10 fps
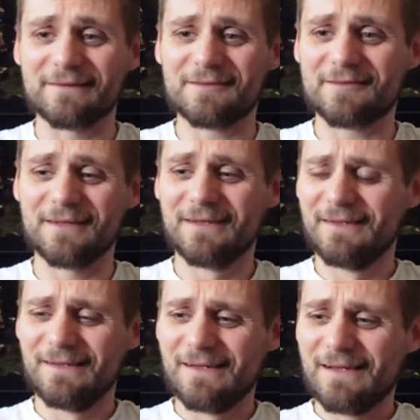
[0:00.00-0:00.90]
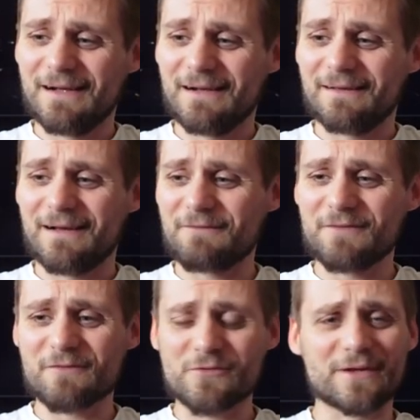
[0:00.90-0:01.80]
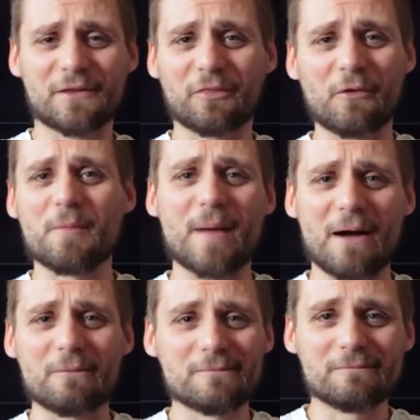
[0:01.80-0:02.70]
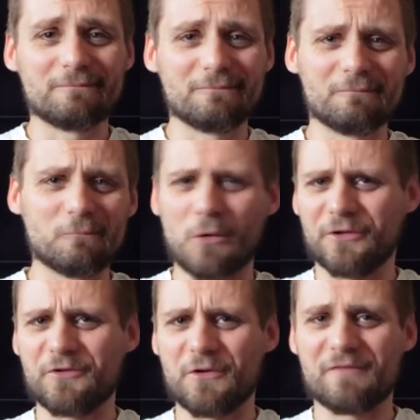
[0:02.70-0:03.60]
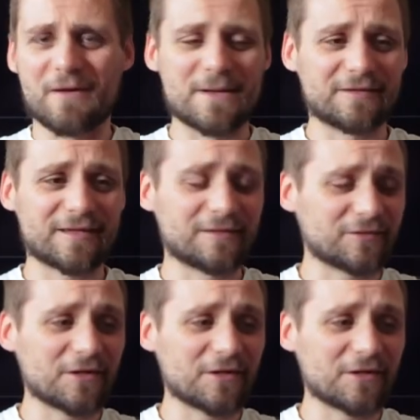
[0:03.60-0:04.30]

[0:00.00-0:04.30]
It's I've never really thought about what I do if that makes sense.